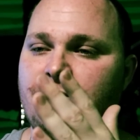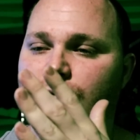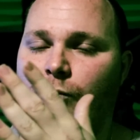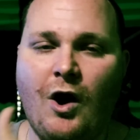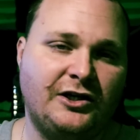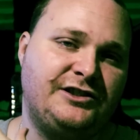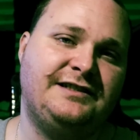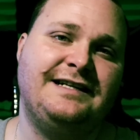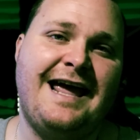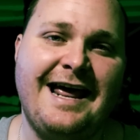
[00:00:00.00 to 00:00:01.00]

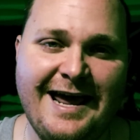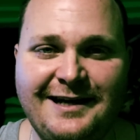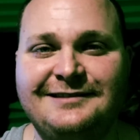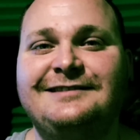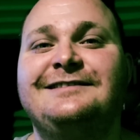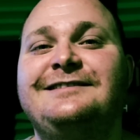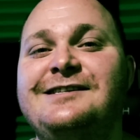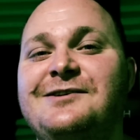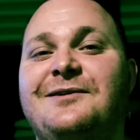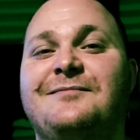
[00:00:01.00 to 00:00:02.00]
Washington Annex.
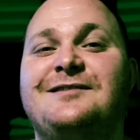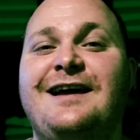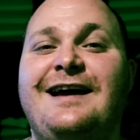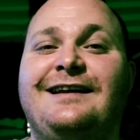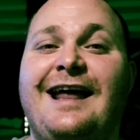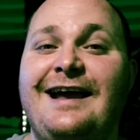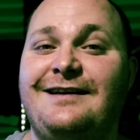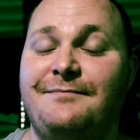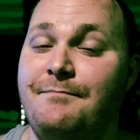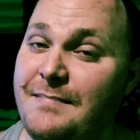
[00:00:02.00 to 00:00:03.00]
You know what I'm saying?
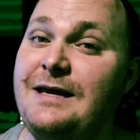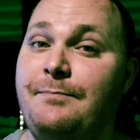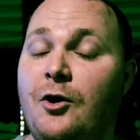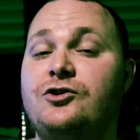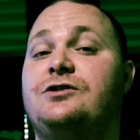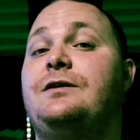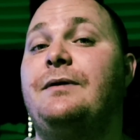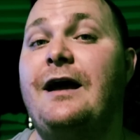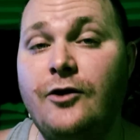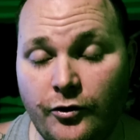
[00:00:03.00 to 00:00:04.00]
Like me personally.
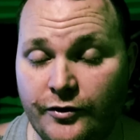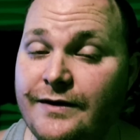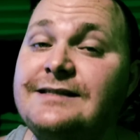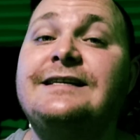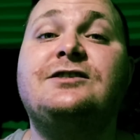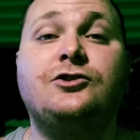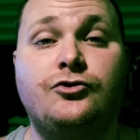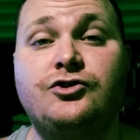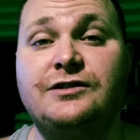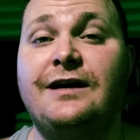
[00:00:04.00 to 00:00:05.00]
But I know there is
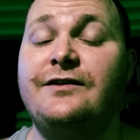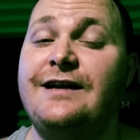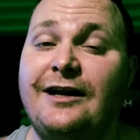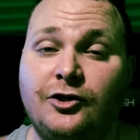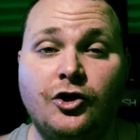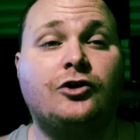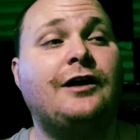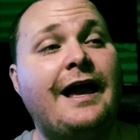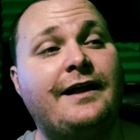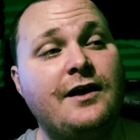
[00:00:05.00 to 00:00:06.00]
institutions out there that look
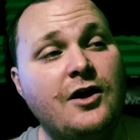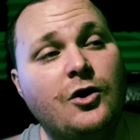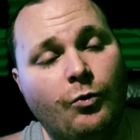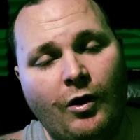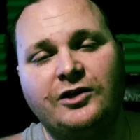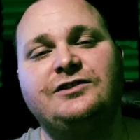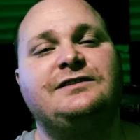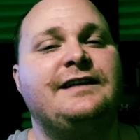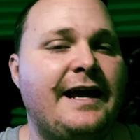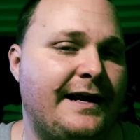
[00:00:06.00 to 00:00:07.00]
like
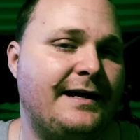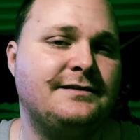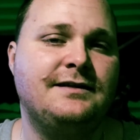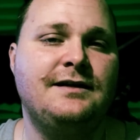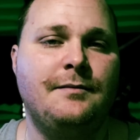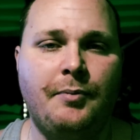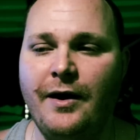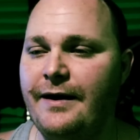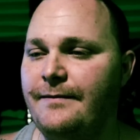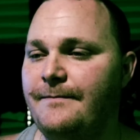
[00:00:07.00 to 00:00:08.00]
Washington Annex.
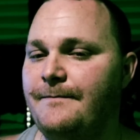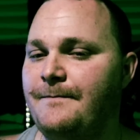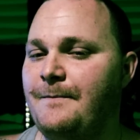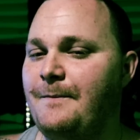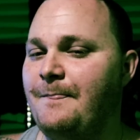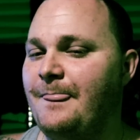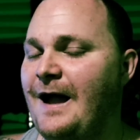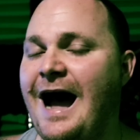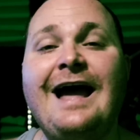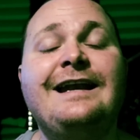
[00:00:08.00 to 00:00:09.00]
But
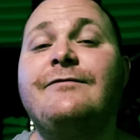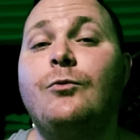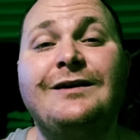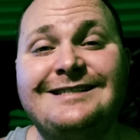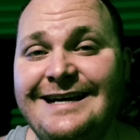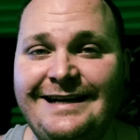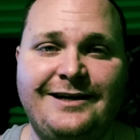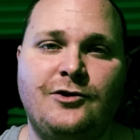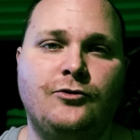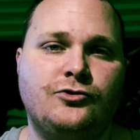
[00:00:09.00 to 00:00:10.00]
I never went to
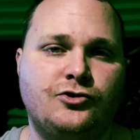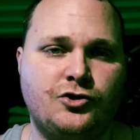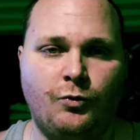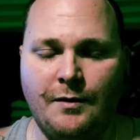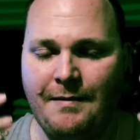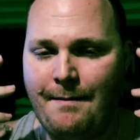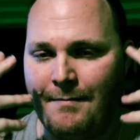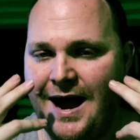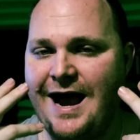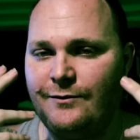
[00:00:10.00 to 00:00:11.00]
any of those. So what my
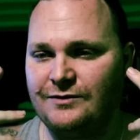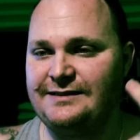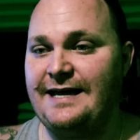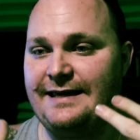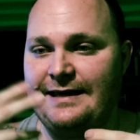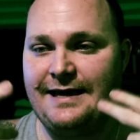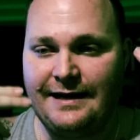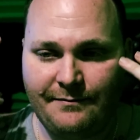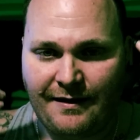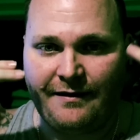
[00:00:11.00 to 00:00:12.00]
mind was taking
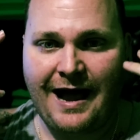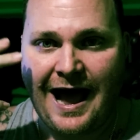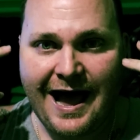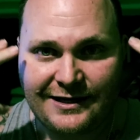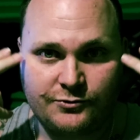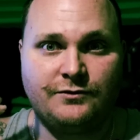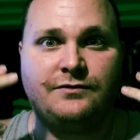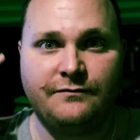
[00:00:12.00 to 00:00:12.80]
in and my eyes were